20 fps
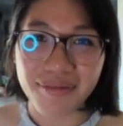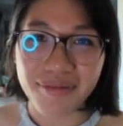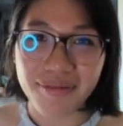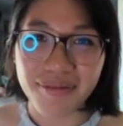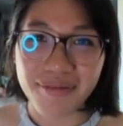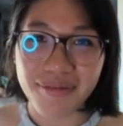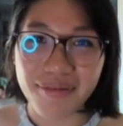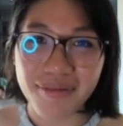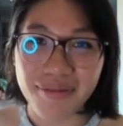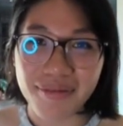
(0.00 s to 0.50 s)

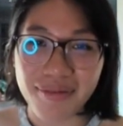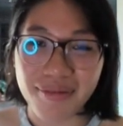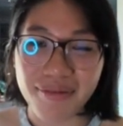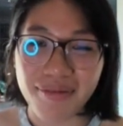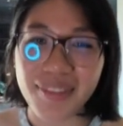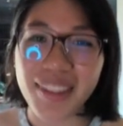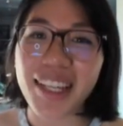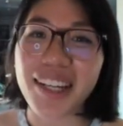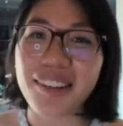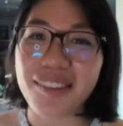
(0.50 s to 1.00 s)

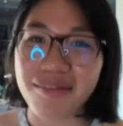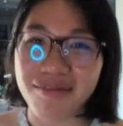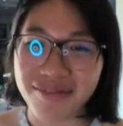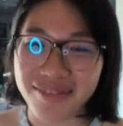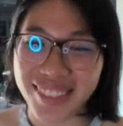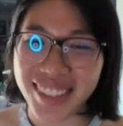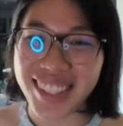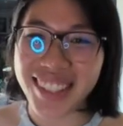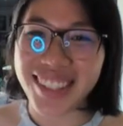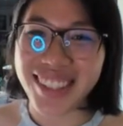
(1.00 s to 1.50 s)

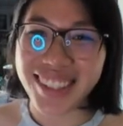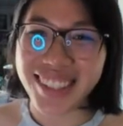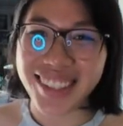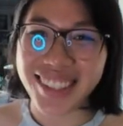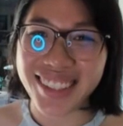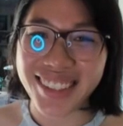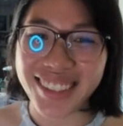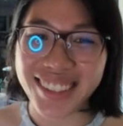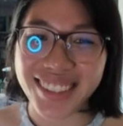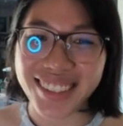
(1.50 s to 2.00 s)

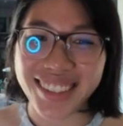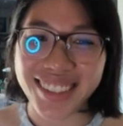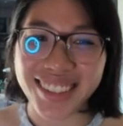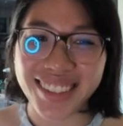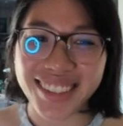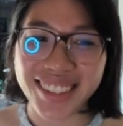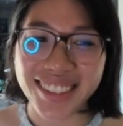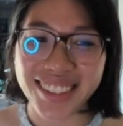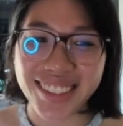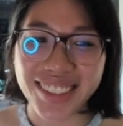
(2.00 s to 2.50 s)

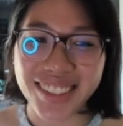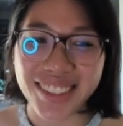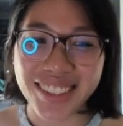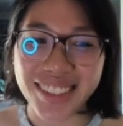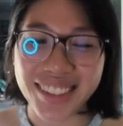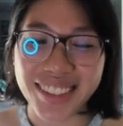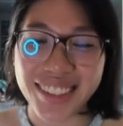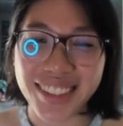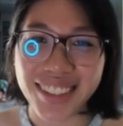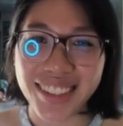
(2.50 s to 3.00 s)

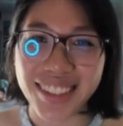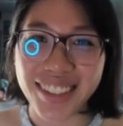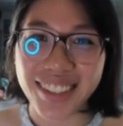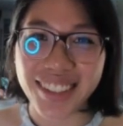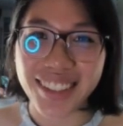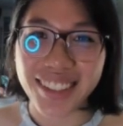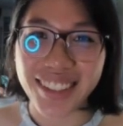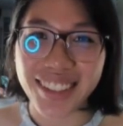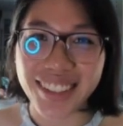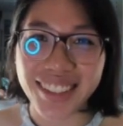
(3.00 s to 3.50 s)

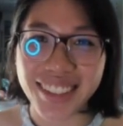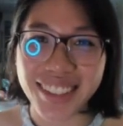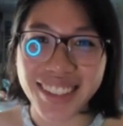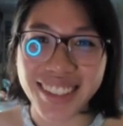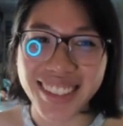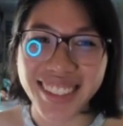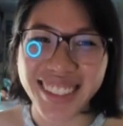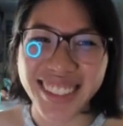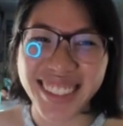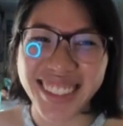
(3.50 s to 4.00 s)

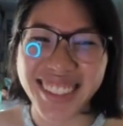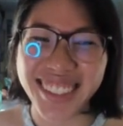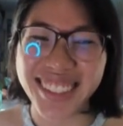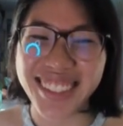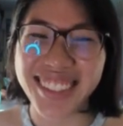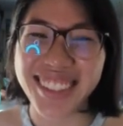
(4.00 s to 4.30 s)
The person shown says nothing.